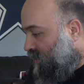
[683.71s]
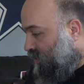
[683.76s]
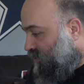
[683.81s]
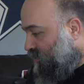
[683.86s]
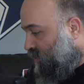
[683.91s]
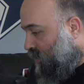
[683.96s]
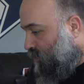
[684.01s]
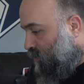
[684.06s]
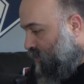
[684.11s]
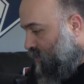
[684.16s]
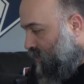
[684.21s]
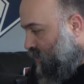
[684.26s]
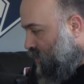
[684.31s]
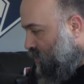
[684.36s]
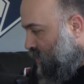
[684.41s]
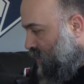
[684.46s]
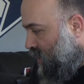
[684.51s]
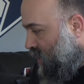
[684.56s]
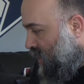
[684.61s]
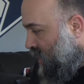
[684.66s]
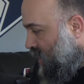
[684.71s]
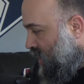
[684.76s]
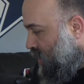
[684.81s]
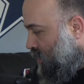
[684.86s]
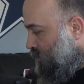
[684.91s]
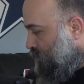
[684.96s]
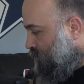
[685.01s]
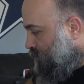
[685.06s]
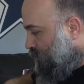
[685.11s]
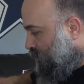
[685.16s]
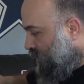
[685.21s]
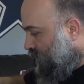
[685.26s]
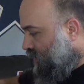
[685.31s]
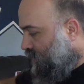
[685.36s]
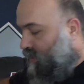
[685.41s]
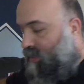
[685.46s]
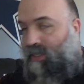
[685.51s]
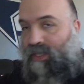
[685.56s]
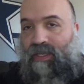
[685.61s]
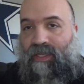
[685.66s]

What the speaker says: So I'm going to go ahead and put